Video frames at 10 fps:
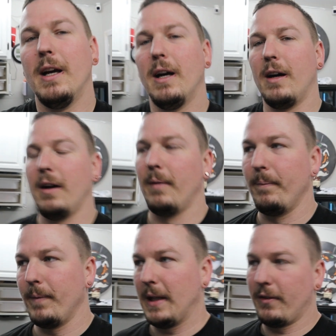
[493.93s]

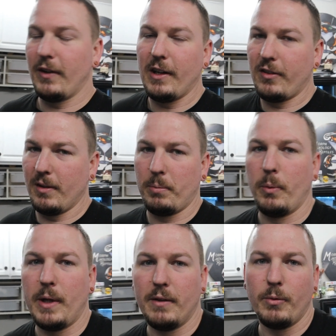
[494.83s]
It's very simple.
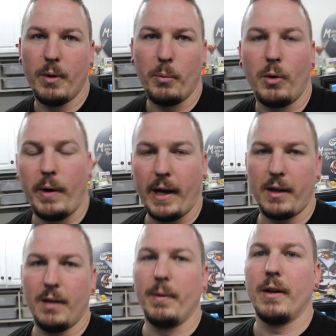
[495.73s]
We have one more rack
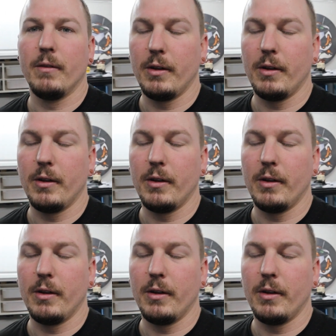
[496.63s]
coming,